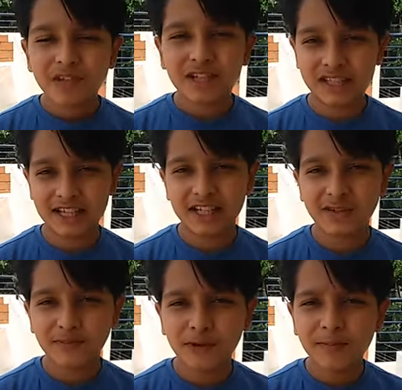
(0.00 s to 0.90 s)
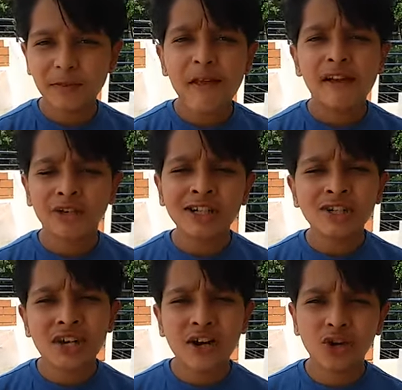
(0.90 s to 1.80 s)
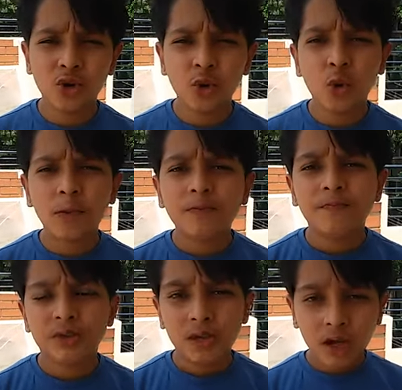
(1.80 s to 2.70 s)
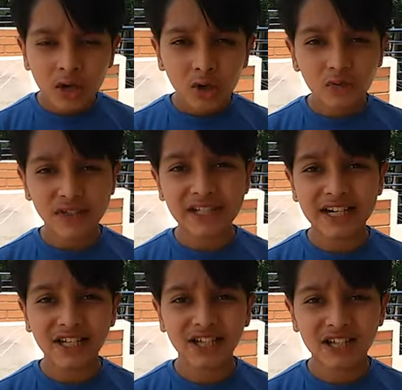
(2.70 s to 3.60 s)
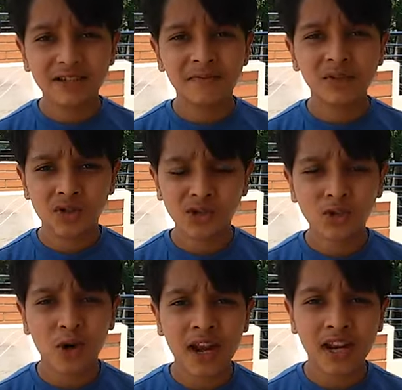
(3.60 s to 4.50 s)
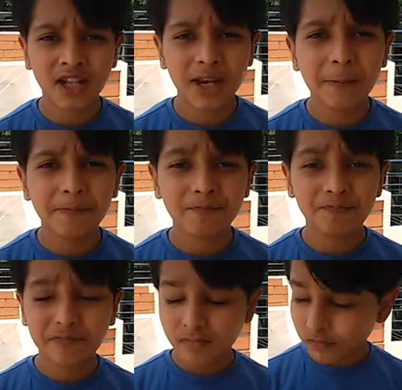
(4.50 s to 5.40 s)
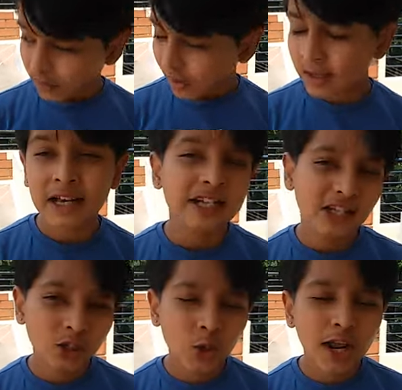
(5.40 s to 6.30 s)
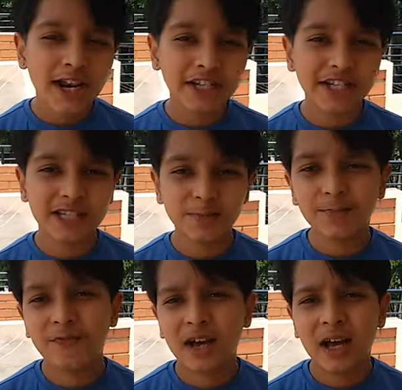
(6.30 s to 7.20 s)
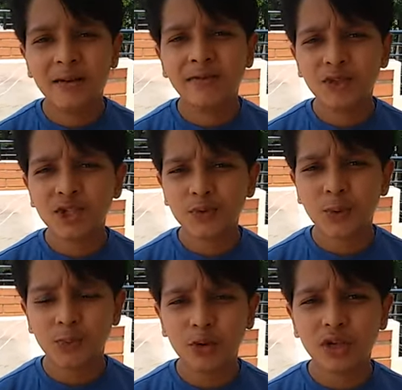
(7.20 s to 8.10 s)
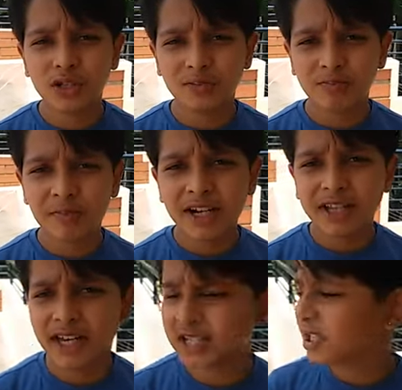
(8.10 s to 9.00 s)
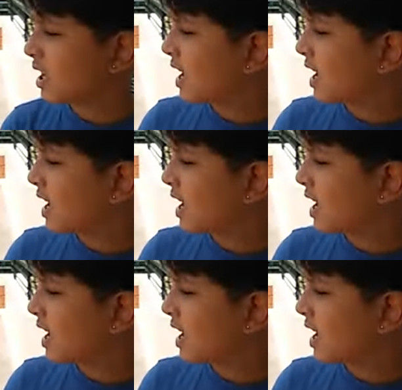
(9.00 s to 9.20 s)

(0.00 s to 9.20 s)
It's successful. You can try it at your home. Don't waste electricity. Use solar energy. Solar energy is used for many things,